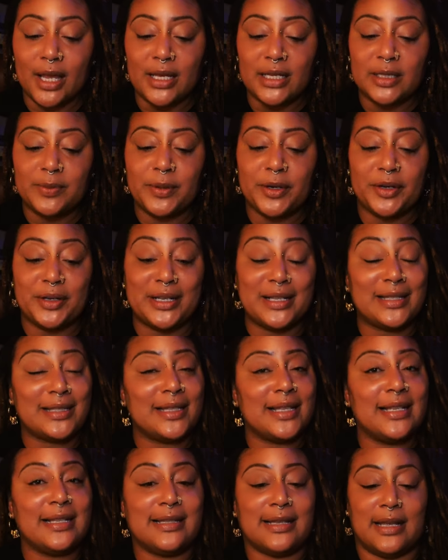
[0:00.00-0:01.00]
Spirit is,
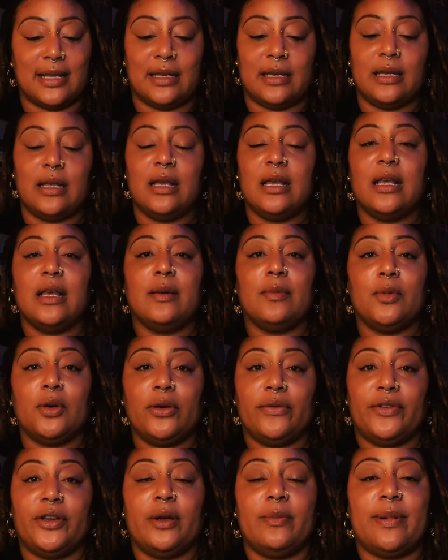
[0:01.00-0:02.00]
listen,
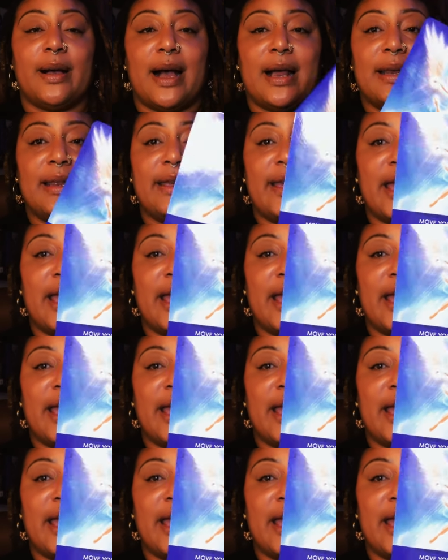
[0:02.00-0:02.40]
move your body